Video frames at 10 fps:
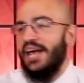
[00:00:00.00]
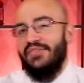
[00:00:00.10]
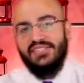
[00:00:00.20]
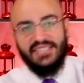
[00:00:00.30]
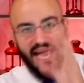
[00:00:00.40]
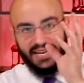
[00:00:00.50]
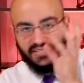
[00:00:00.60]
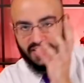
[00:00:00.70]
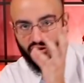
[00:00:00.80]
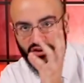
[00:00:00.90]
The
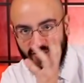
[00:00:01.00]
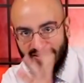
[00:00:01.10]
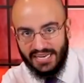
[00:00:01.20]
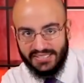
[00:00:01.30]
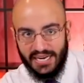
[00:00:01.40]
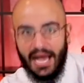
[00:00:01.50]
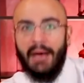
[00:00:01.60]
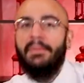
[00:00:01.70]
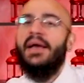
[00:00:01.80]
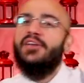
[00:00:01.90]
statistician sets it
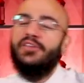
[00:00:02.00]
up,